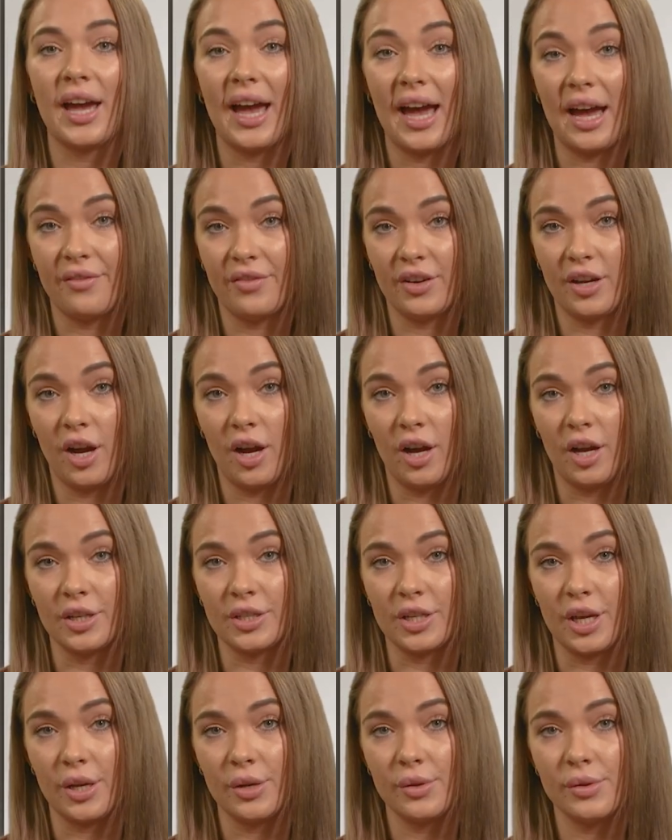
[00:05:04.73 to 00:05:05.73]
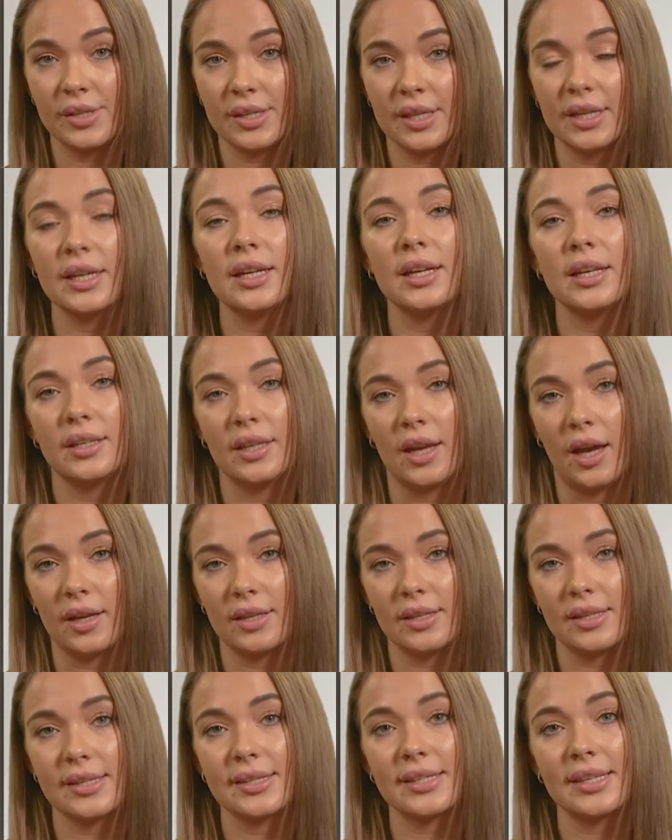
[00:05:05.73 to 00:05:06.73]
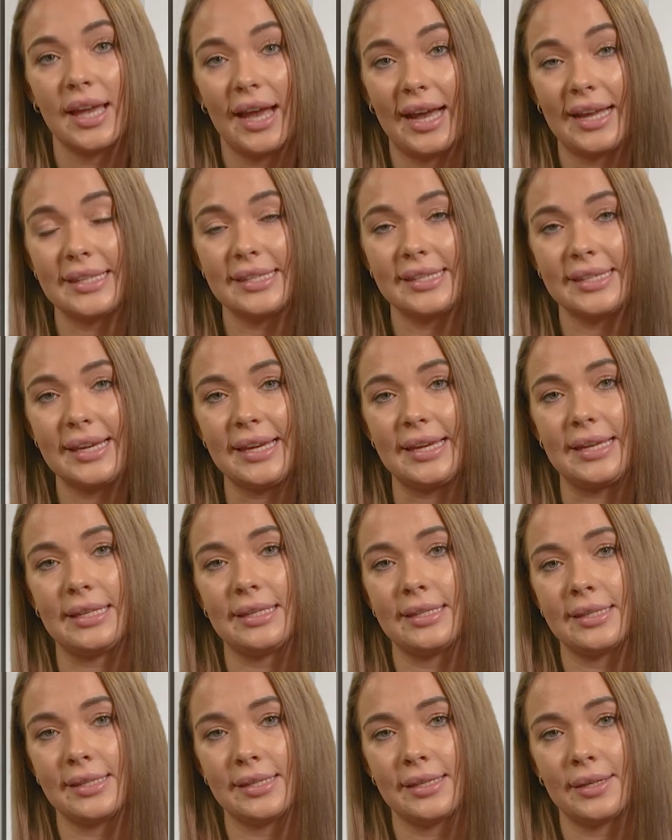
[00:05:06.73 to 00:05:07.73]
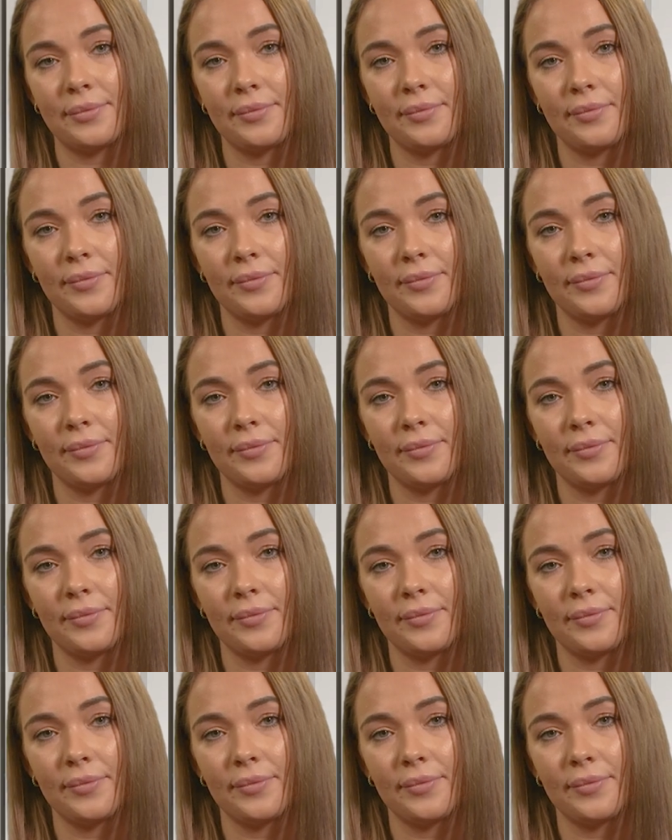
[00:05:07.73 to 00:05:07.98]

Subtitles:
avocados, nuts, and seeds.